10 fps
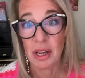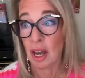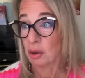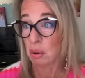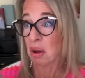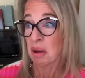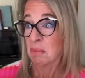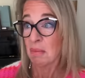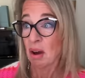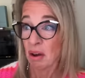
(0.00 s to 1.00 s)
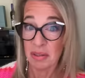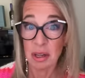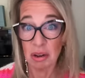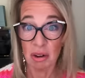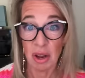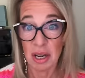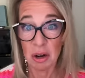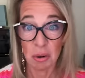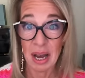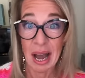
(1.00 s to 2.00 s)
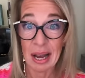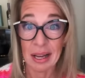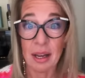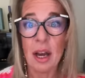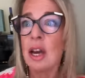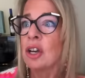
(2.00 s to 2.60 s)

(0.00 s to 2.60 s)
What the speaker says: there and go, I think you look like an old hag.